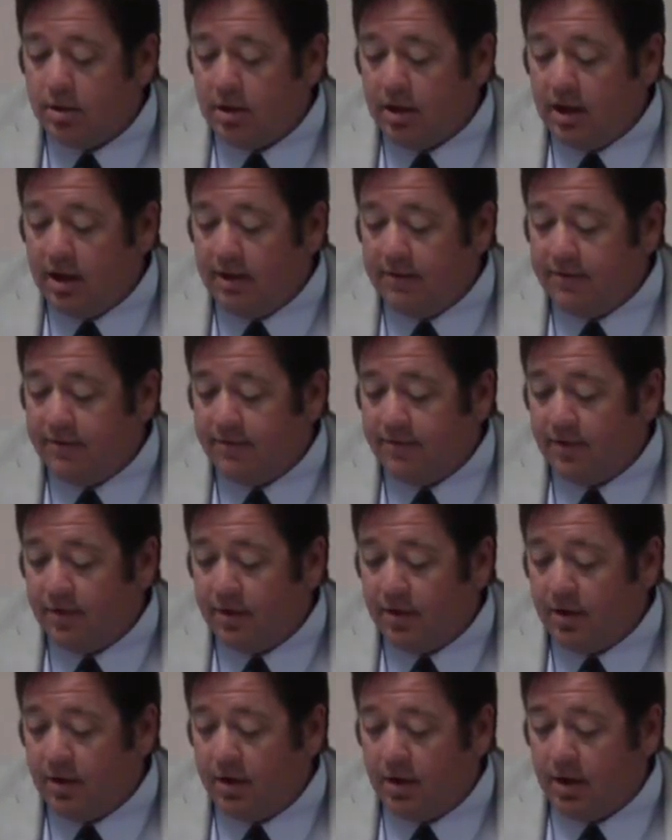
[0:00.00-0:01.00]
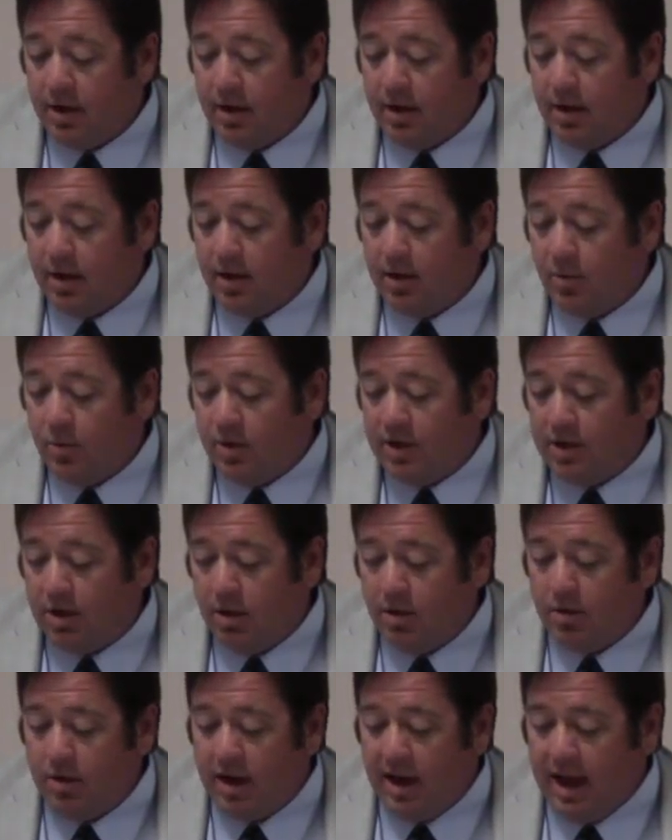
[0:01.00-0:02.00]
if we
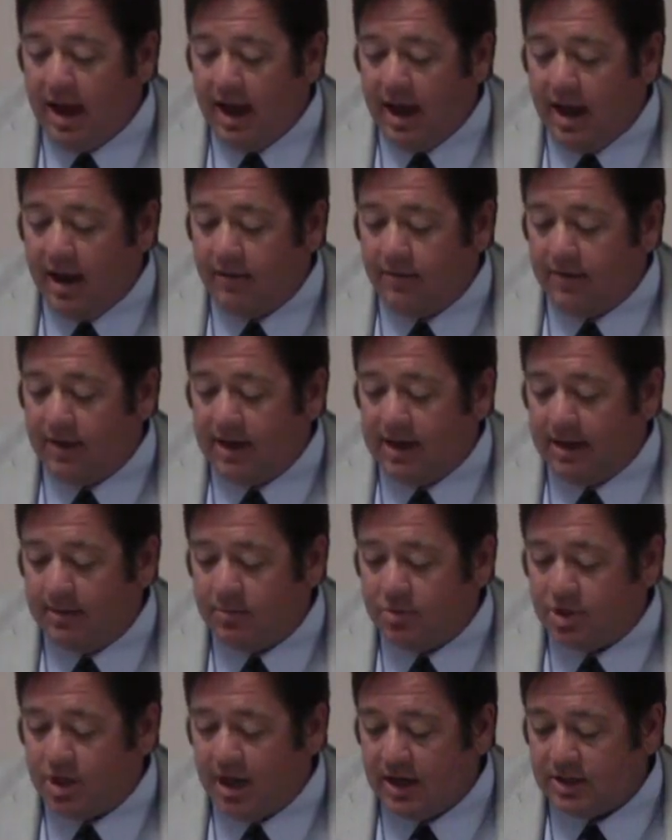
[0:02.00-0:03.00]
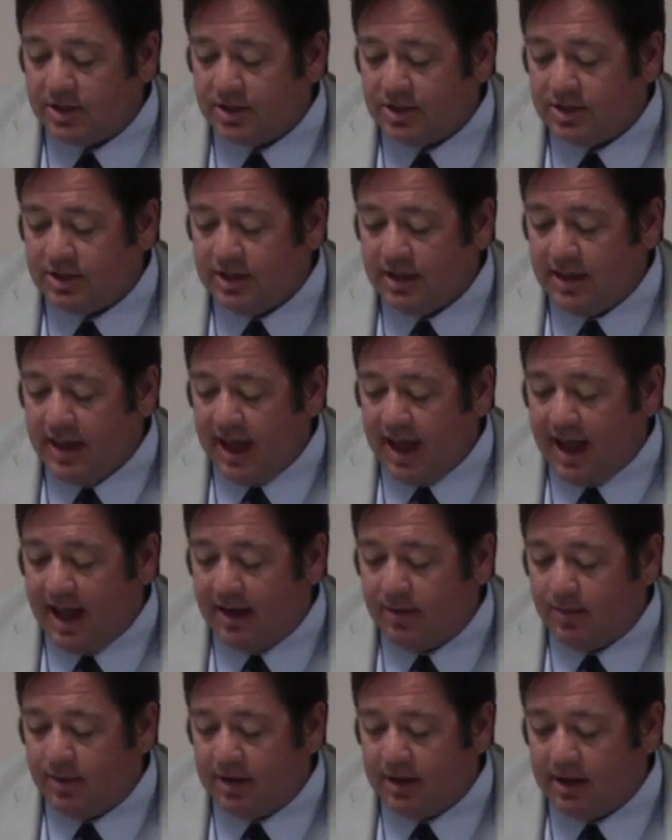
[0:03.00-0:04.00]
don't have any objection to
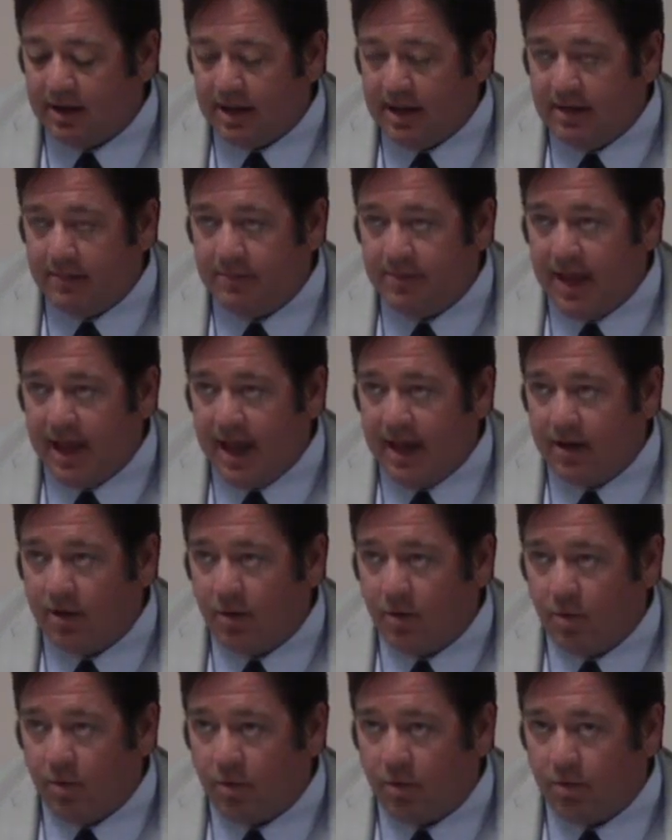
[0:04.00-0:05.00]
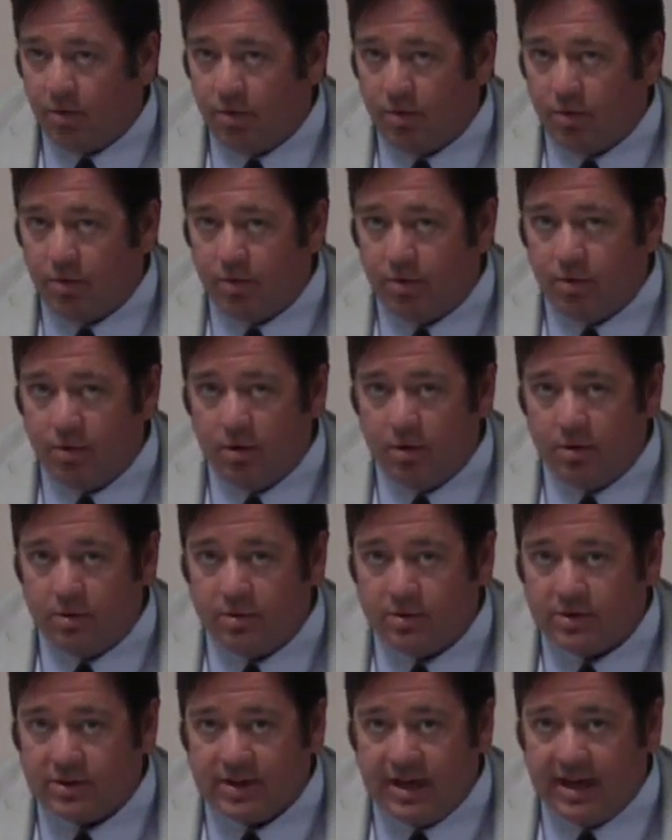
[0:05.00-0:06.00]
that, we can keep that oral
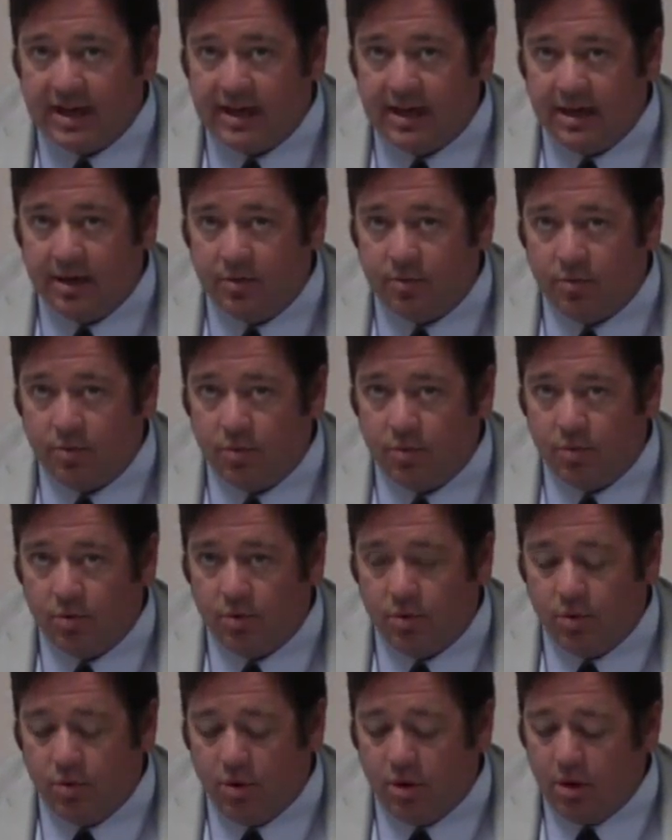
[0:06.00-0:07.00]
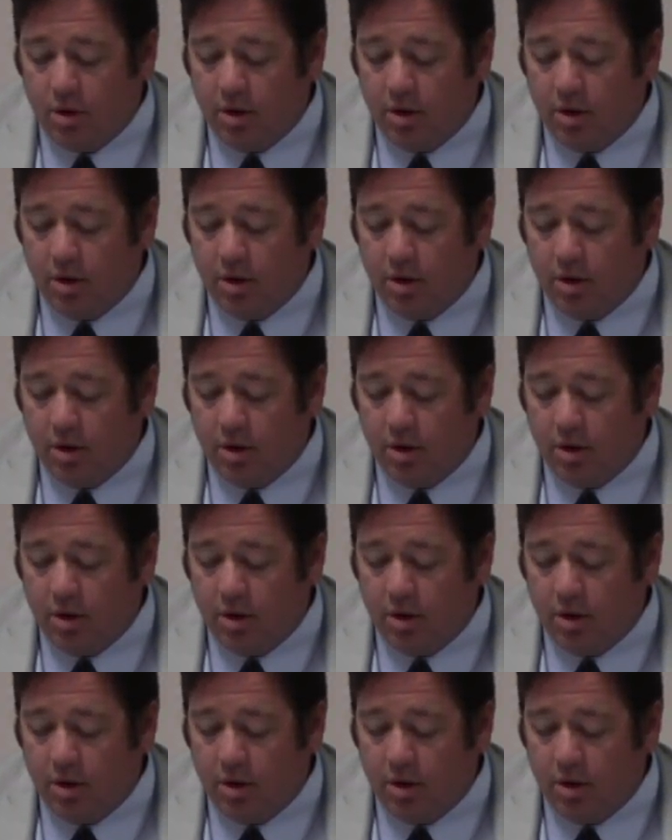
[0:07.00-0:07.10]
standing rule.